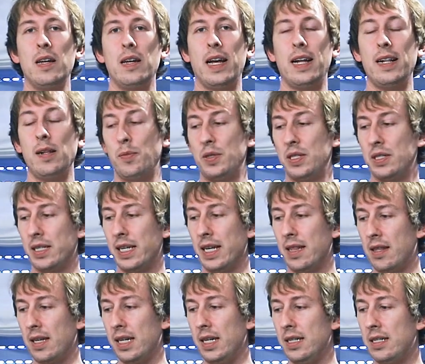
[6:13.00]
helps
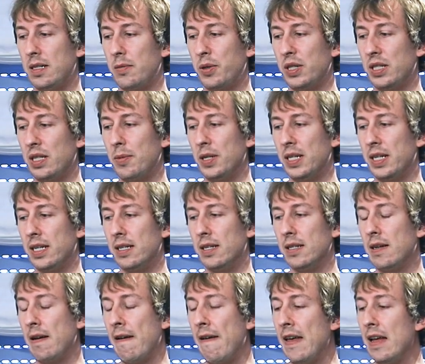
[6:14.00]
get the yeast
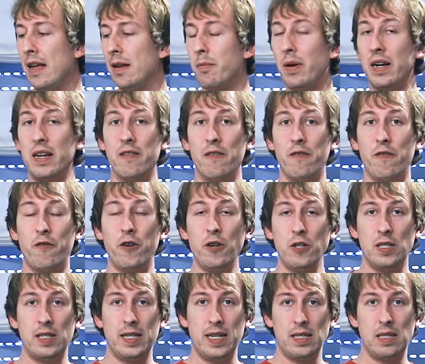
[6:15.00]
precipitated. My
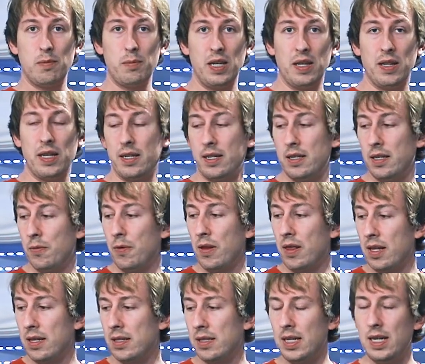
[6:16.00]
first test beer that I did with
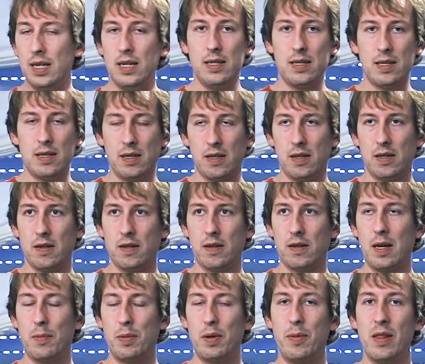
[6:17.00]
this yeast a
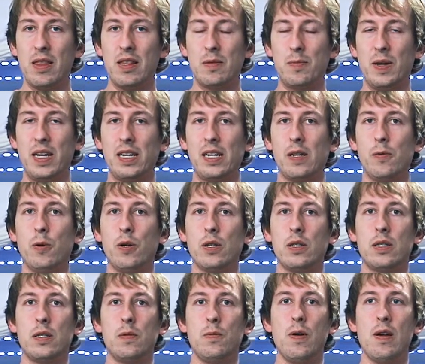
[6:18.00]
couple of months back
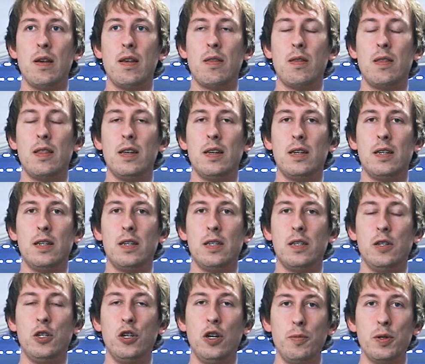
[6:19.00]
was with the
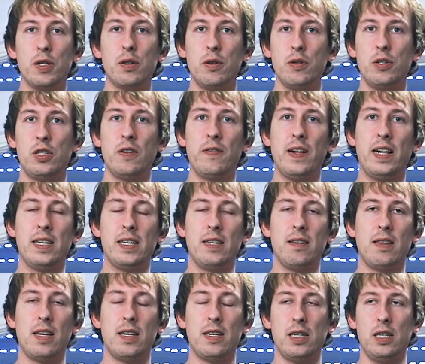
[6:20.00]
German-grown Chevalier
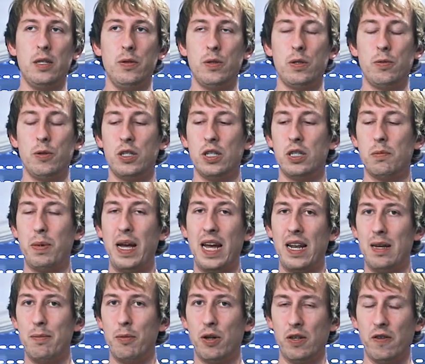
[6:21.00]
that I use, which is
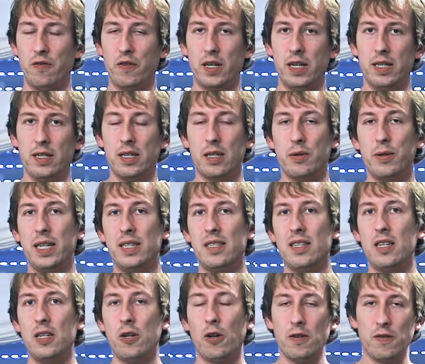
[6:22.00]
badly modified and creates
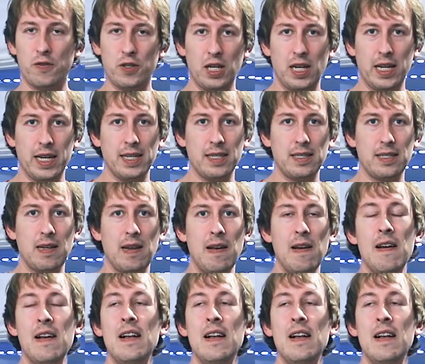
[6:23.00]
a ton of chill haze.